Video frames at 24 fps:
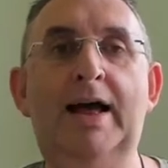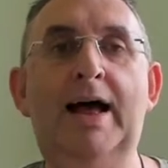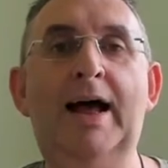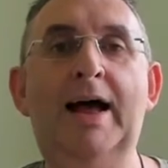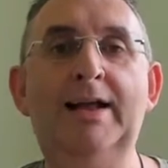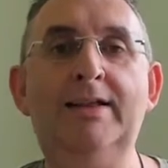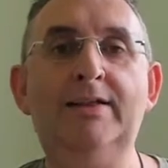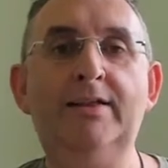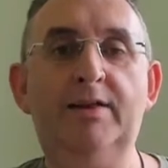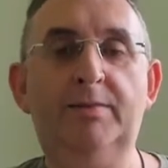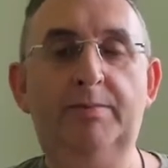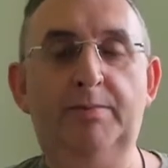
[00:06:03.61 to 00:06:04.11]

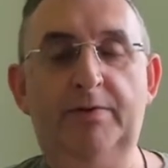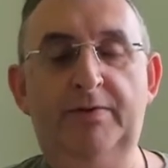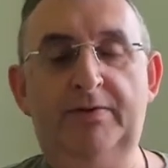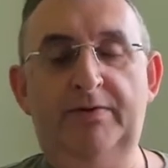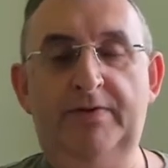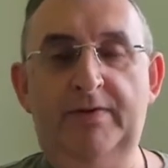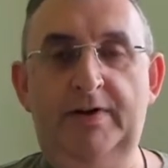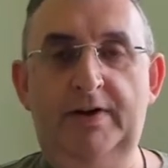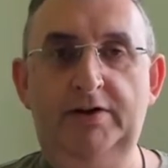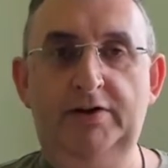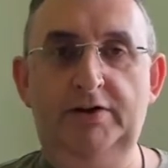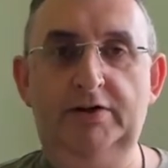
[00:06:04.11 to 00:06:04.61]
and the
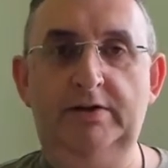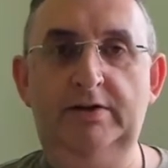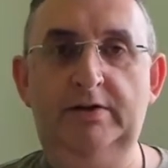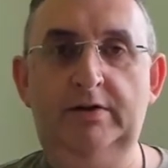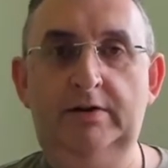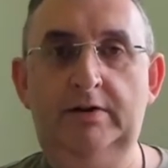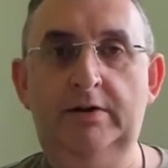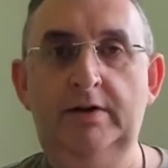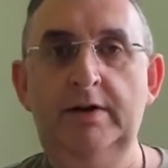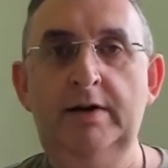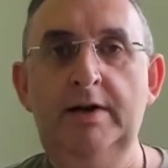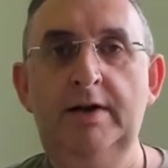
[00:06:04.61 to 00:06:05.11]

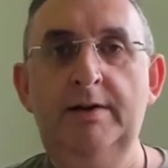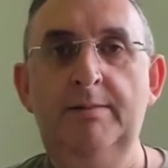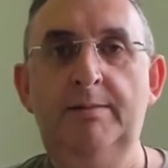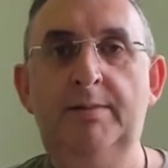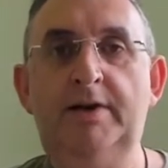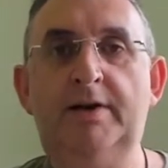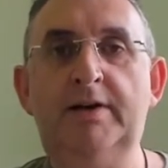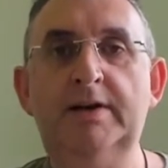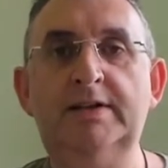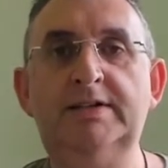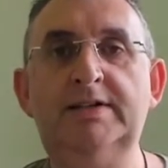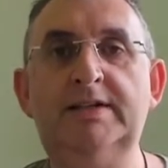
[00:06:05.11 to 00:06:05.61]
professional.
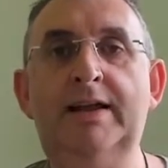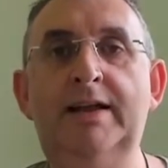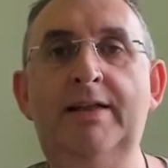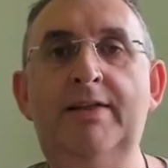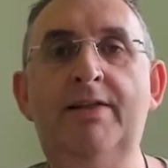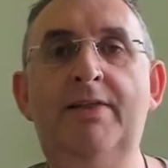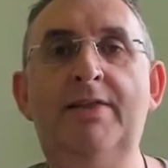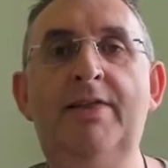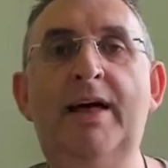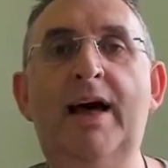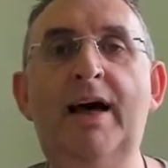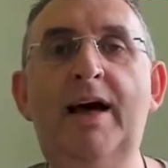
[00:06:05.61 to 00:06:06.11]
Because
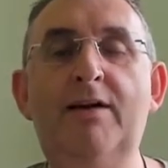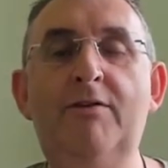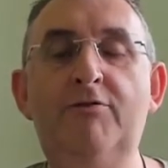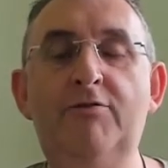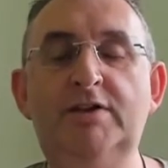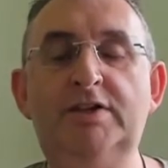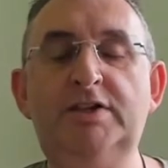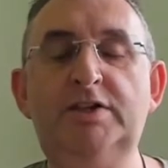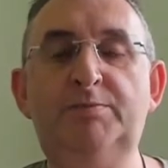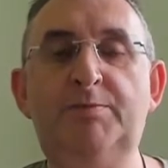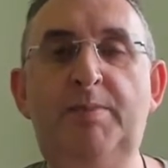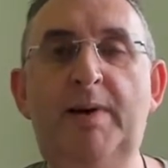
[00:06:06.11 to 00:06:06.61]
in that
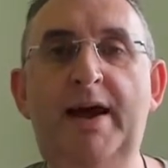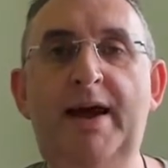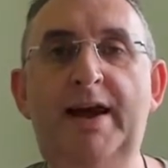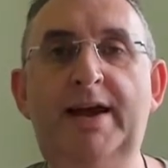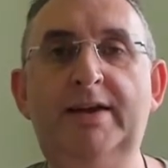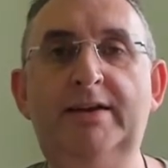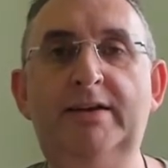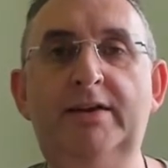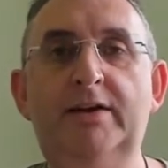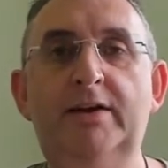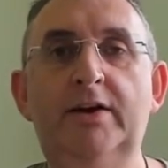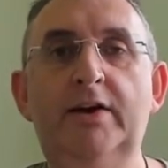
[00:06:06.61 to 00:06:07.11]

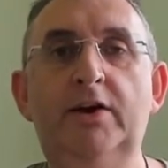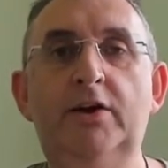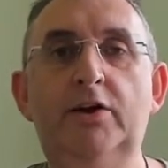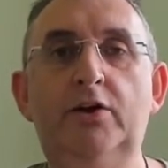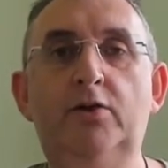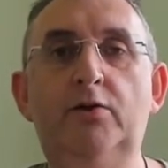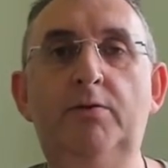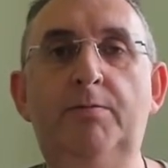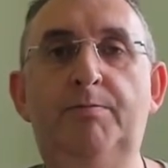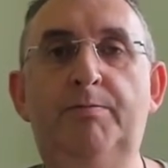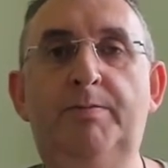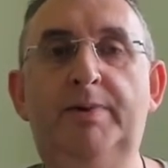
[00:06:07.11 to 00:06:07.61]
respect,
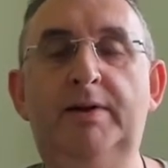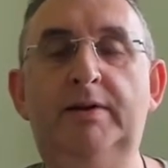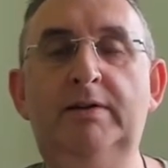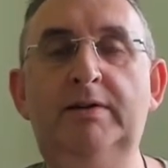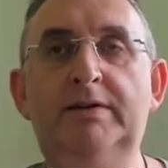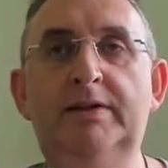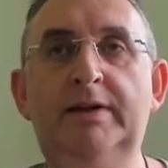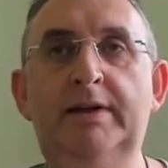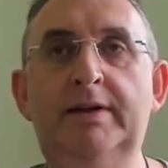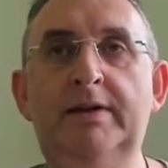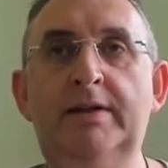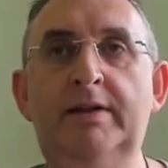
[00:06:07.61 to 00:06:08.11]
you're
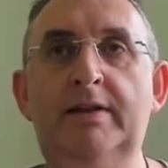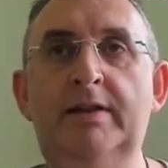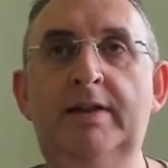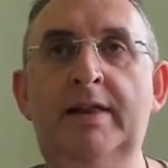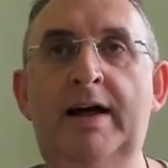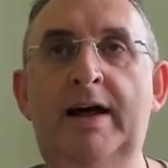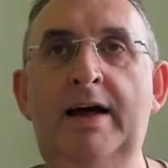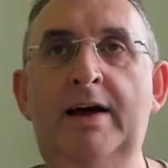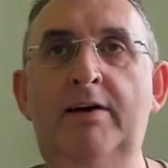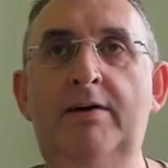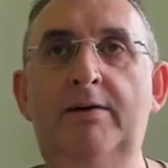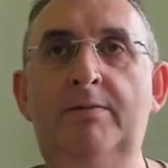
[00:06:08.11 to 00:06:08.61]
building
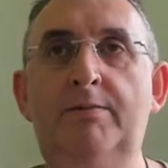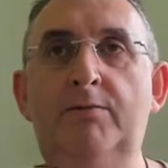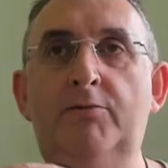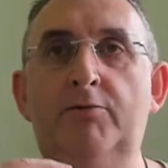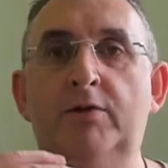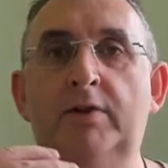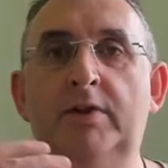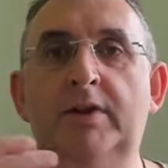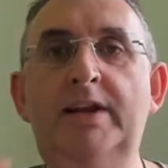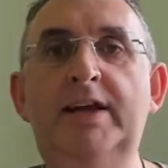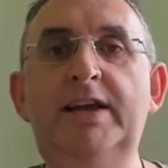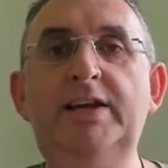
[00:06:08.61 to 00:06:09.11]
that
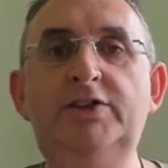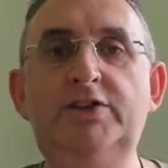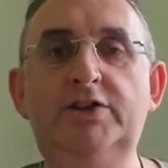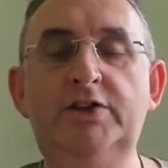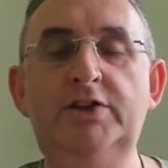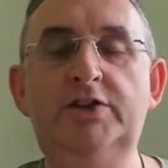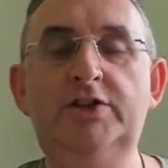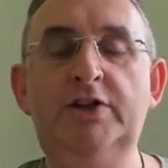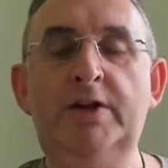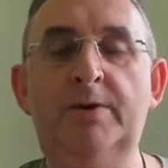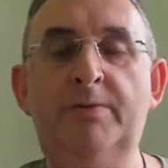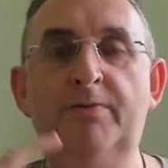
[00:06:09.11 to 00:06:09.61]

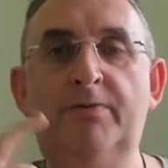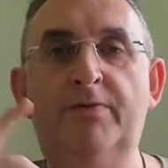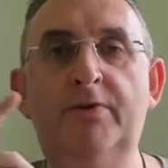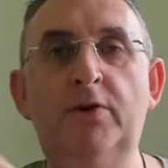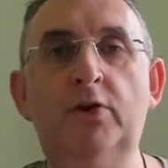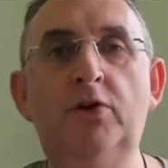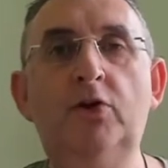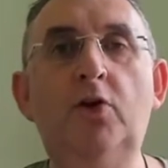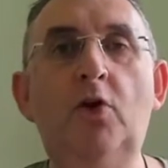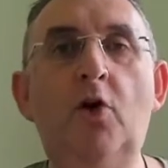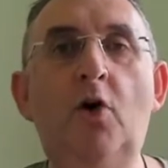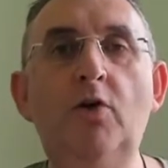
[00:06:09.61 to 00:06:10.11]
relationship for
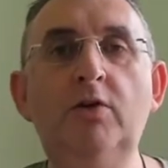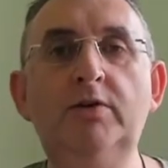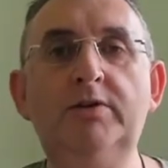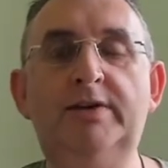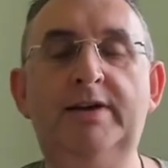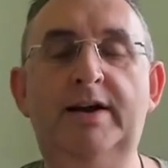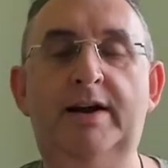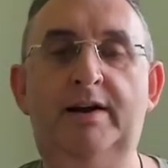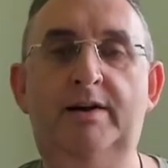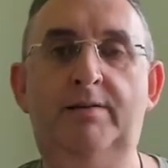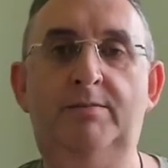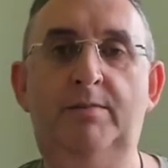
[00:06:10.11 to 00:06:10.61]
long
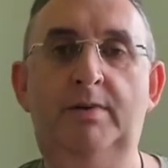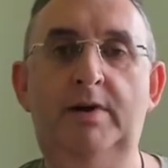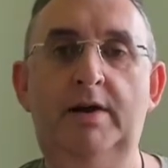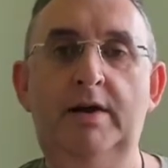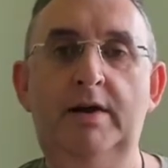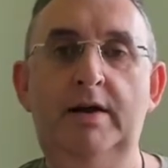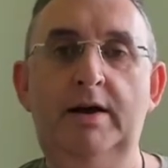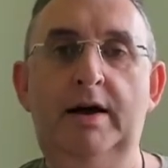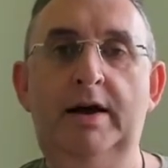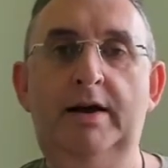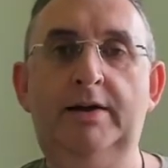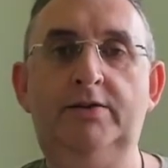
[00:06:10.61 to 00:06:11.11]
term
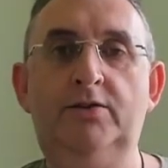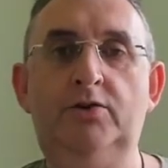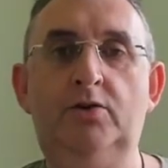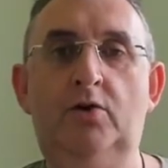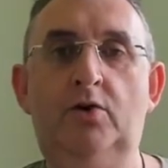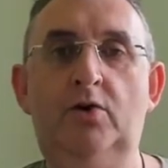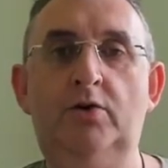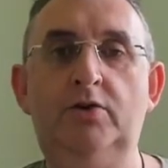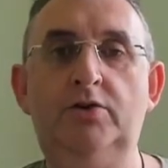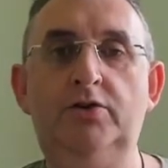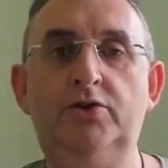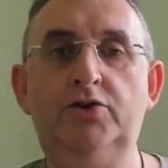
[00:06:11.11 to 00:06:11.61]
and
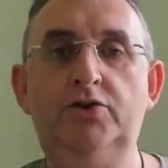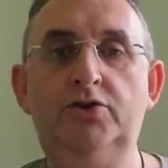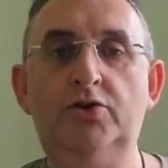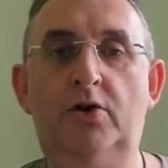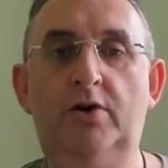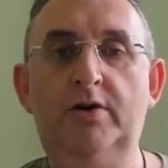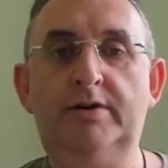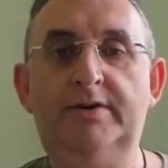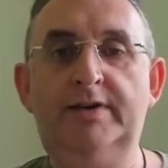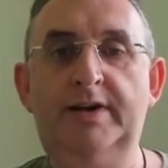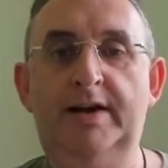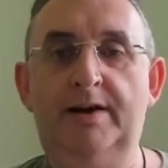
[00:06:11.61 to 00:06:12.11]
not
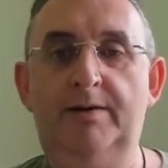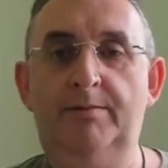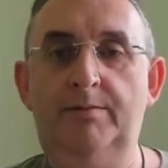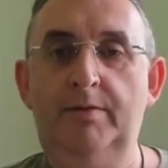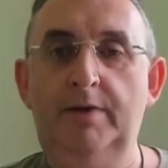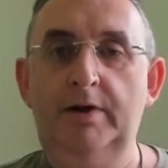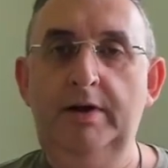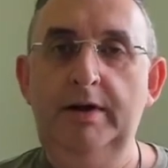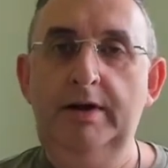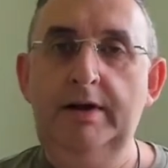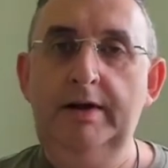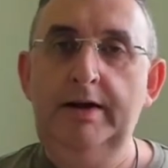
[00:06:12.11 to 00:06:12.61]
short term.
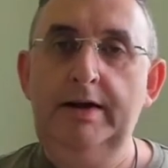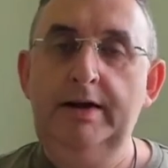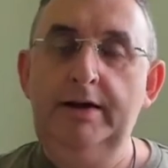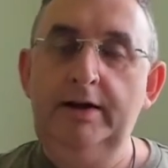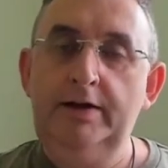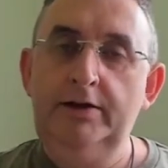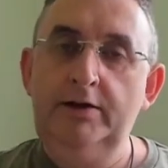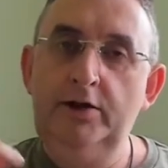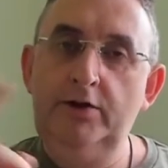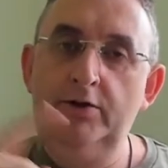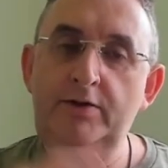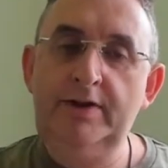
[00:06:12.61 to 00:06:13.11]

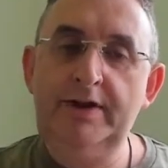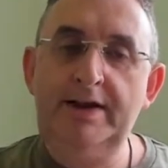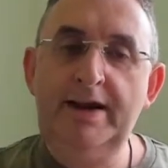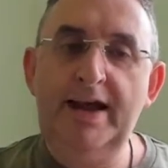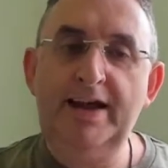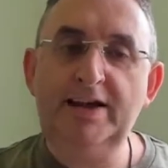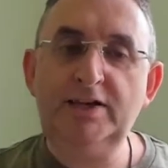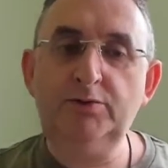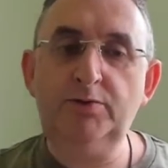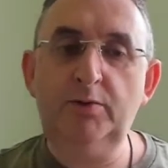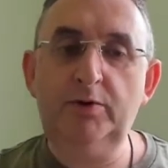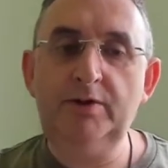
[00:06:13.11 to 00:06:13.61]
Now, the
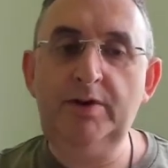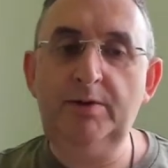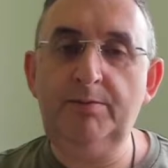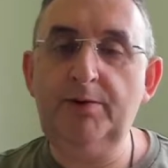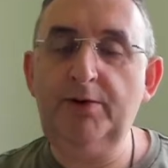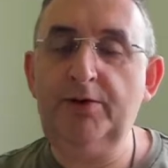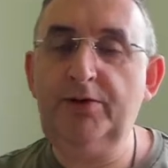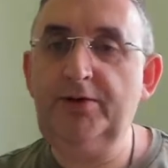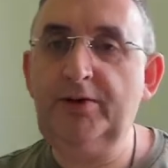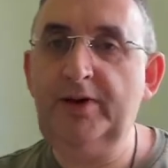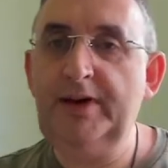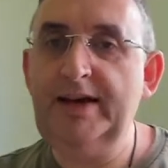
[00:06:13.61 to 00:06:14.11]
next one, number
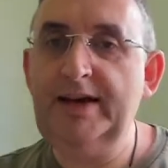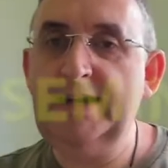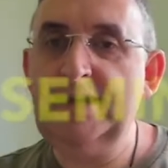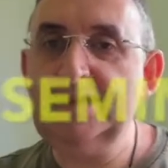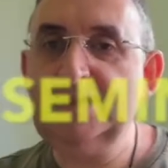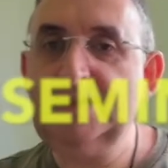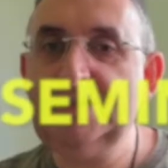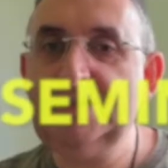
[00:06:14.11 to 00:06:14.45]
3, is